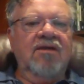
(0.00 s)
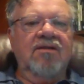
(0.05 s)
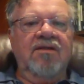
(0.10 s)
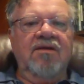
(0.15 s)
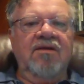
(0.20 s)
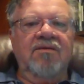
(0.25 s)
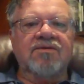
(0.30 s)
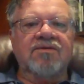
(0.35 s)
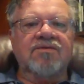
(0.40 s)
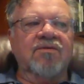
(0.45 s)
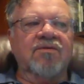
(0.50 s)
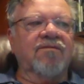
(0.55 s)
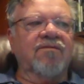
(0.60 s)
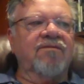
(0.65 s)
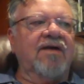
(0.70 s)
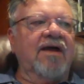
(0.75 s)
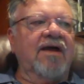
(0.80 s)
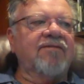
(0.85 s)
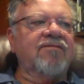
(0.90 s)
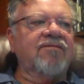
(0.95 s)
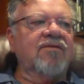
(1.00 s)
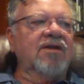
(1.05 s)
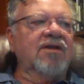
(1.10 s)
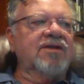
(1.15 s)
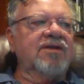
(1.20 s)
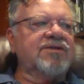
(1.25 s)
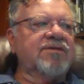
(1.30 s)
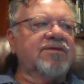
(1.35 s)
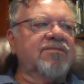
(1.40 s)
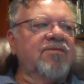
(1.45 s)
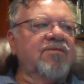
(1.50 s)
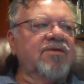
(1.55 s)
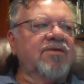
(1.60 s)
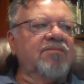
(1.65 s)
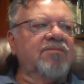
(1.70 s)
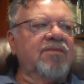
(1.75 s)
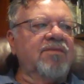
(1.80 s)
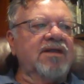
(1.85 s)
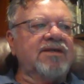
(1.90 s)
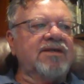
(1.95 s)
There was revivalism
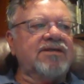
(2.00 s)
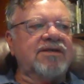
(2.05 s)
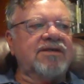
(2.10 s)
with Billy